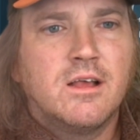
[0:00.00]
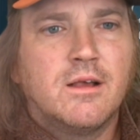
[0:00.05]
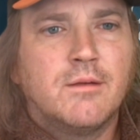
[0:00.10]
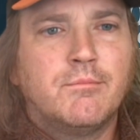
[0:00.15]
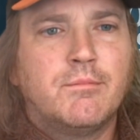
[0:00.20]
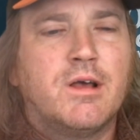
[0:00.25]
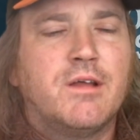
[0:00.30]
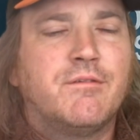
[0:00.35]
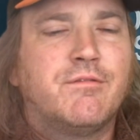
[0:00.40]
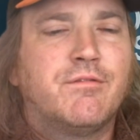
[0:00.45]

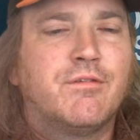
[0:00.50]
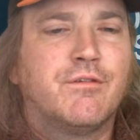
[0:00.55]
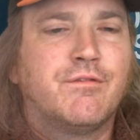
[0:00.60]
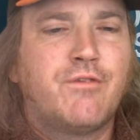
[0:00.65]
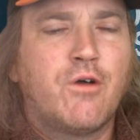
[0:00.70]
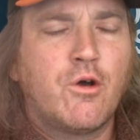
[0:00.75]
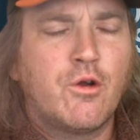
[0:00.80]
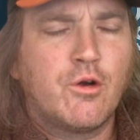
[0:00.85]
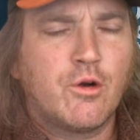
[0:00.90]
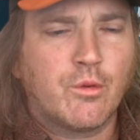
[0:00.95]
but for
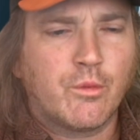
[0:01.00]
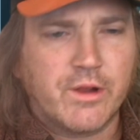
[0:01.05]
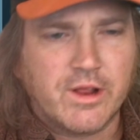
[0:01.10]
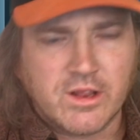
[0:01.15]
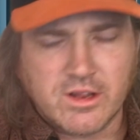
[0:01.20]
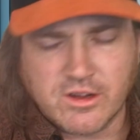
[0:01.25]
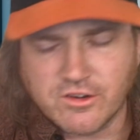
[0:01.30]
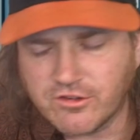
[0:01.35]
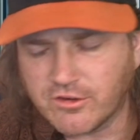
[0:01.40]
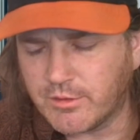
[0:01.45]

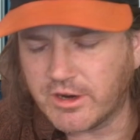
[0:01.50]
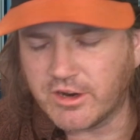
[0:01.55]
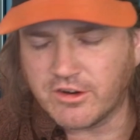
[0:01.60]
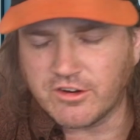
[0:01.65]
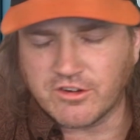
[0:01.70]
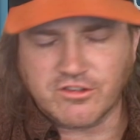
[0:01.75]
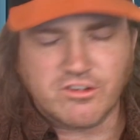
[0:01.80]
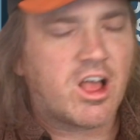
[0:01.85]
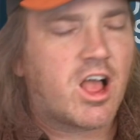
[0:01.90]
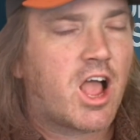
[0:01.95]
photorealism and
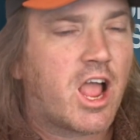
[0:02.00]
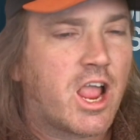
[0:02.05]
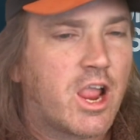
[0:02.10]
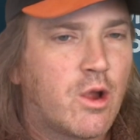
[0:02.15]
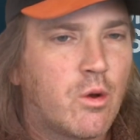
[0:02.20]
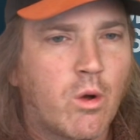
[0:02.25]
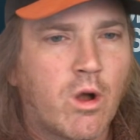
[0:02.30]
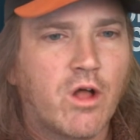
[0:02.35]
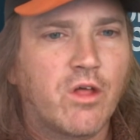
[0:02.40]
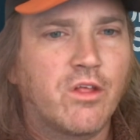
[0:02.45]
just high
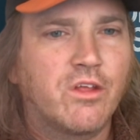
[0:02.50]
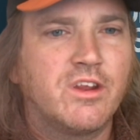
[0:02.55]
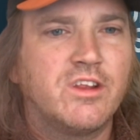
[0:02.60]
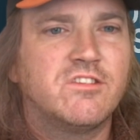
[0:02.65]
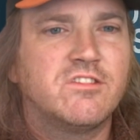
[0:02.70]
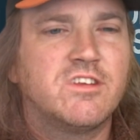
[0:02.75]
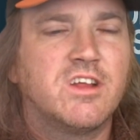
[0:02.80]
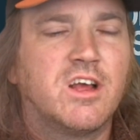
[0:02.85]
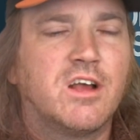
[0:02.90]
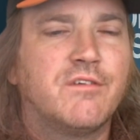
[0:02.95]
quality
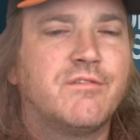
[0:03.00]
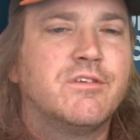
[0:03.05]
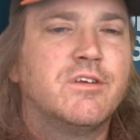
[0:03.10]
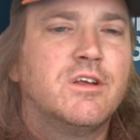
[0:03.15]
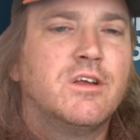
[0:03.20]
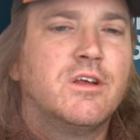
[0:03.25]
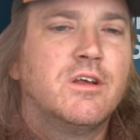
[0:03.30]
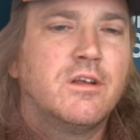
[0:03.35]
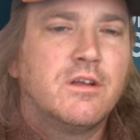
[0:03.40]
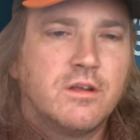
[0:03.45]
stuff,
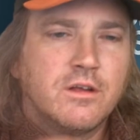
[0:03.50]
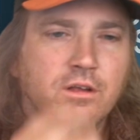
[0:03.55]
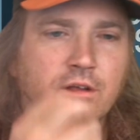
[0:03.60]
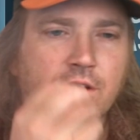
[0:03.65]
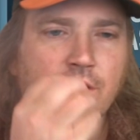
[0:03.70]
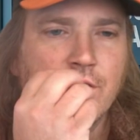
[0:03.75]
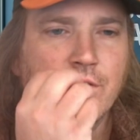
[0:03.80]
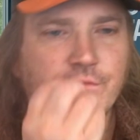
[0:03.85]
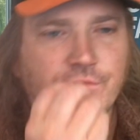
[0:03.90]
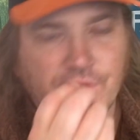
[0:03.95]

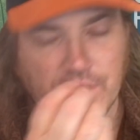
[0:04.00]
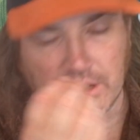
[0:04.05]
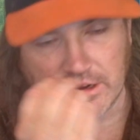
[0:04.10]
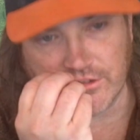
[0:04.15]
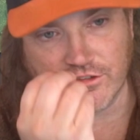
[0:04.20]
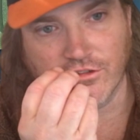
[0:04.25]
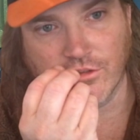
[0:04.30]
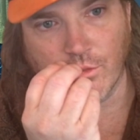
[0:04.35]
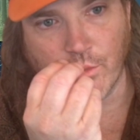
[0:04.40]
Flux is the